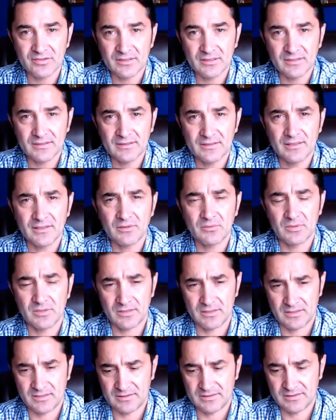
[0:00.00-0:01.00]
And there were,
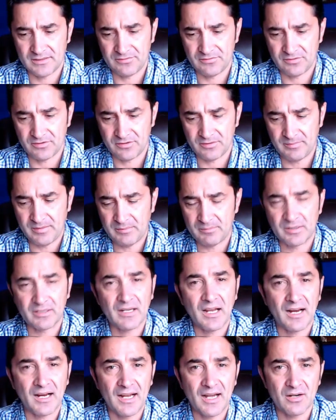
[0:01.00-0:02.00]
if you remember,
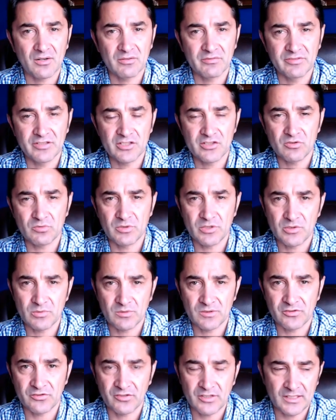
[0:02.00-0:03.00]
Kaganovich, which
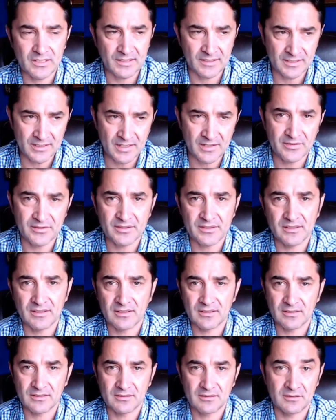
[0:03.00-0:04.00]
was
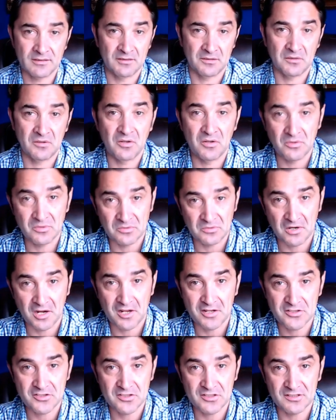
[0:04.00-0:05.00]
another
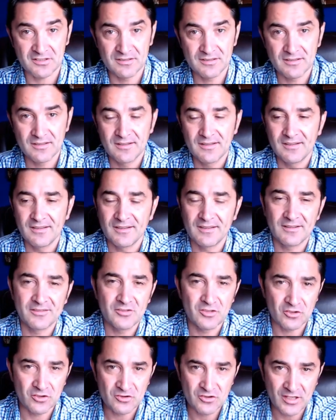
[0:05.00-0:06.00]
Russian,
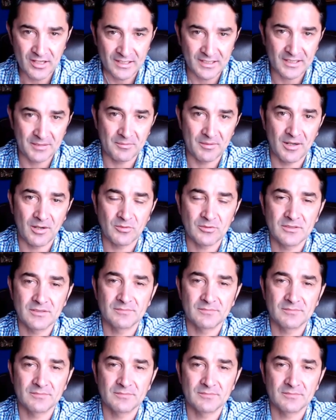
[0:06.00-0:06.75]
just check him out.